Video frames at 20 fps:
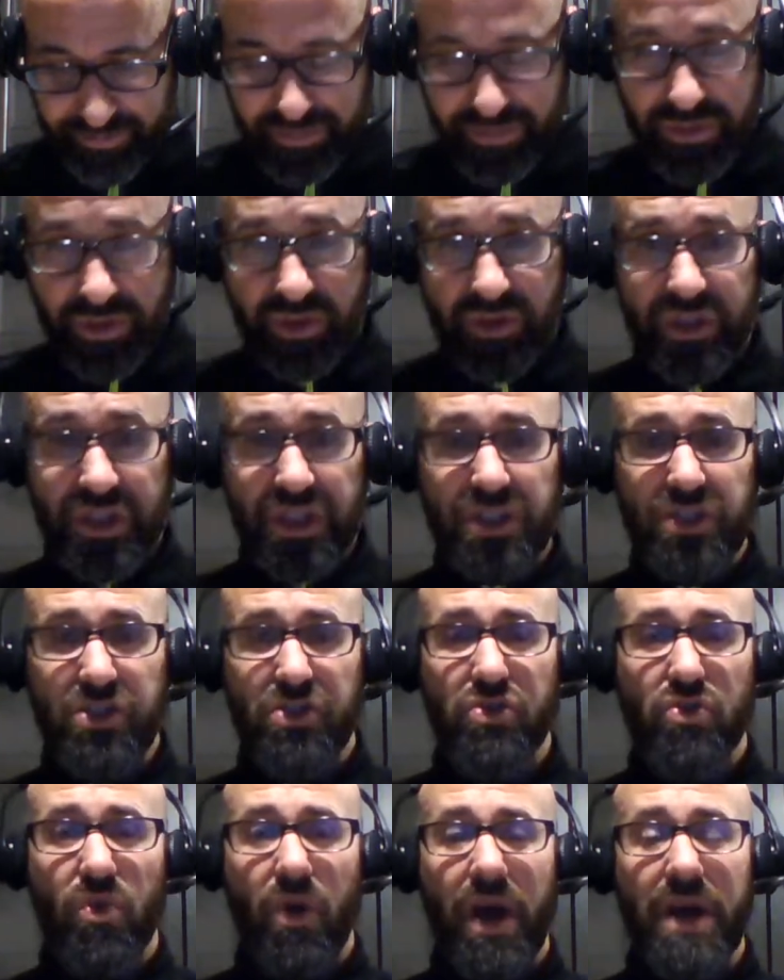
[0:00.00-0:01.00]
So Jesus
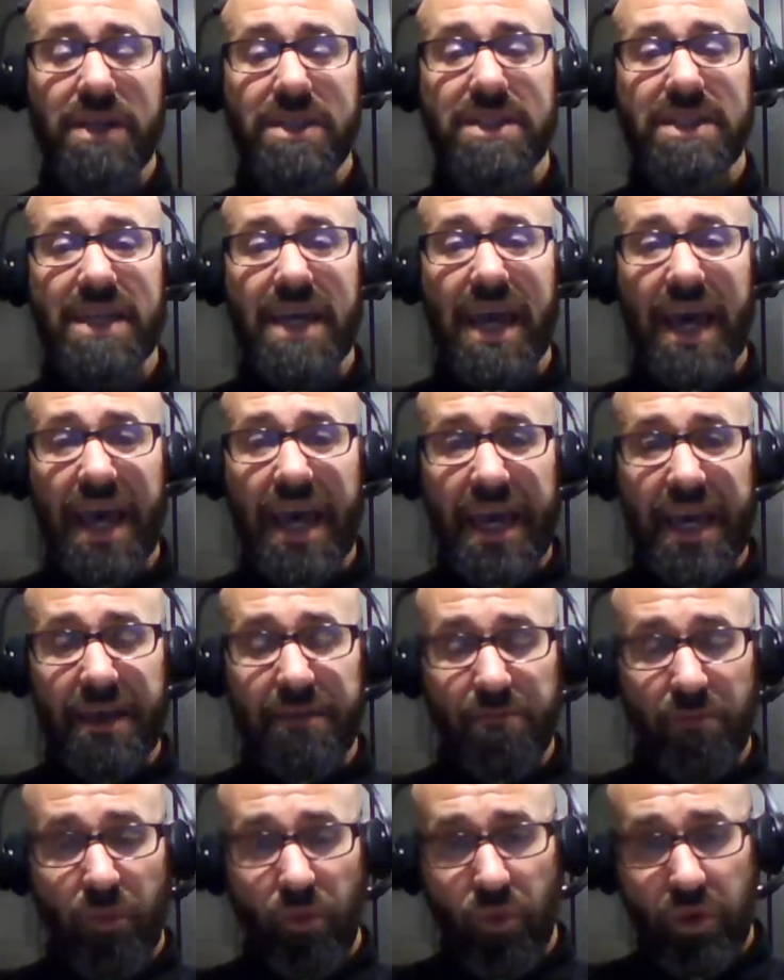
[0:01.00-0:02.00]
Christ
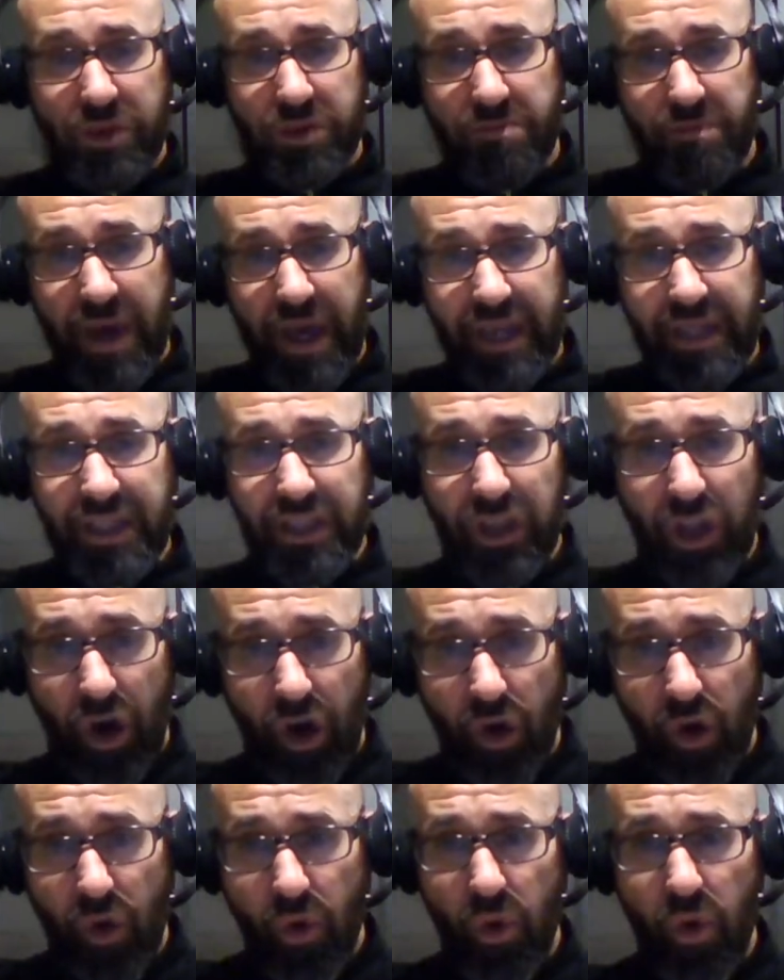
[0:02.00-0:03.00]
came, was made
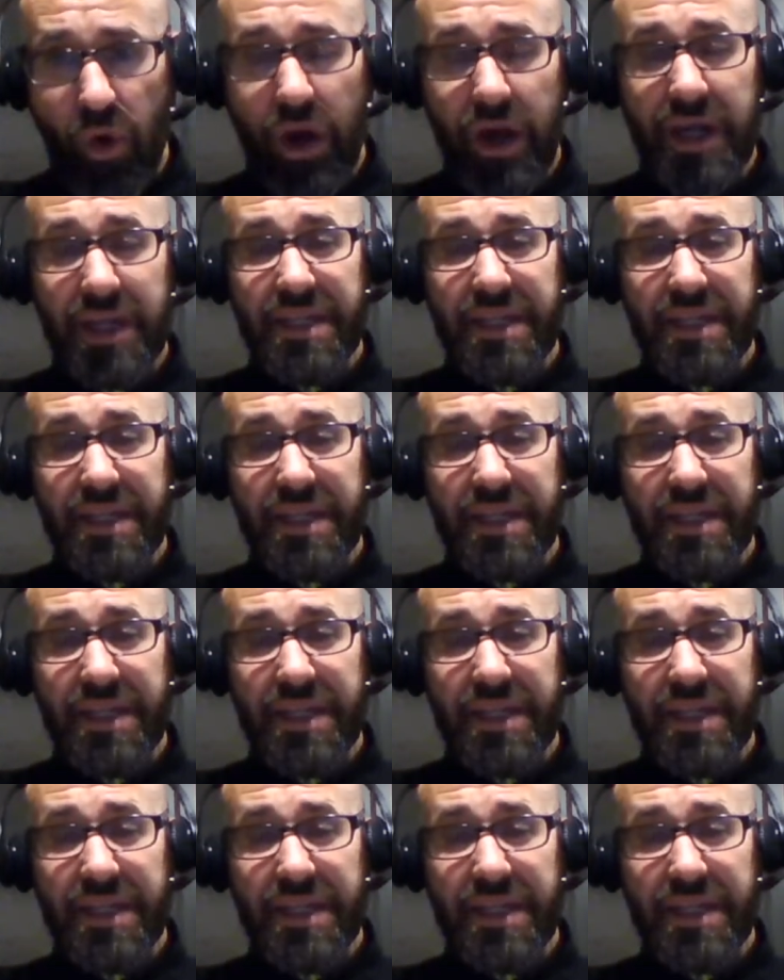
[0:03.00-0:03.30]
low,